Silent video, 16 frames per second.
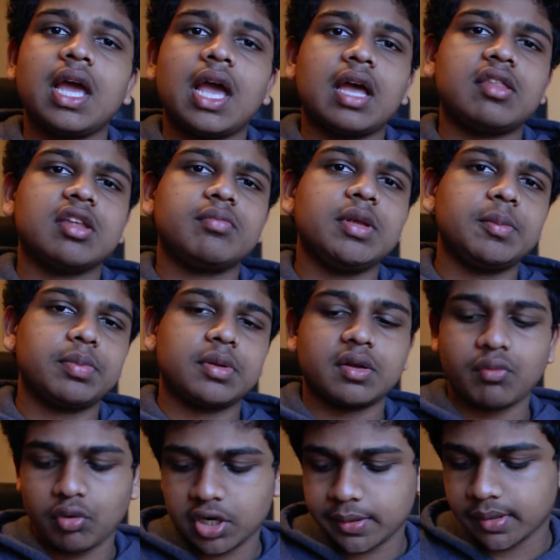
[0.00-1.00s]
And then people
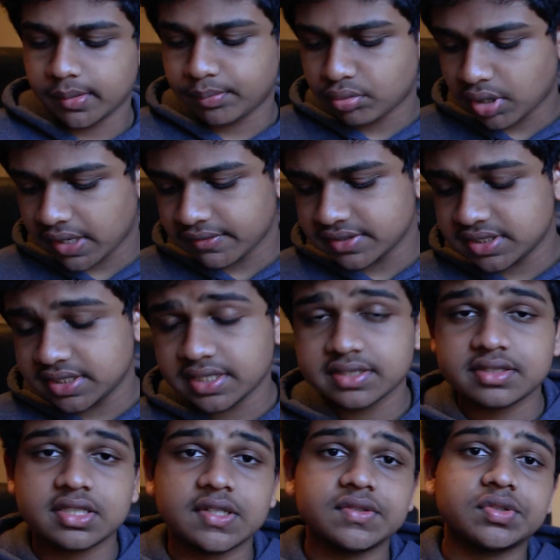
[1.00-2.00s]
are worried about privacy and
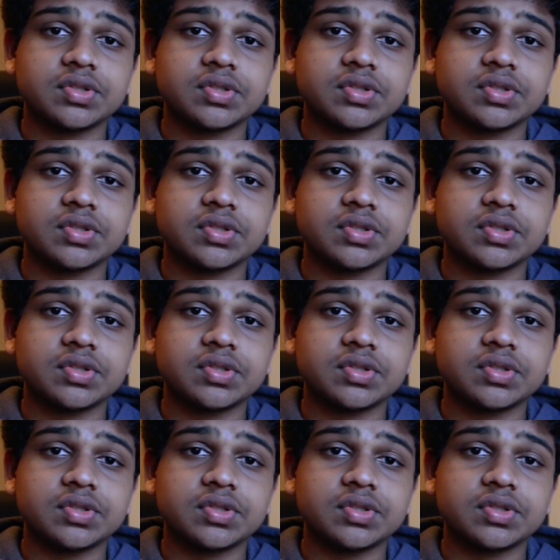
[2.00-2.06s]
stuff.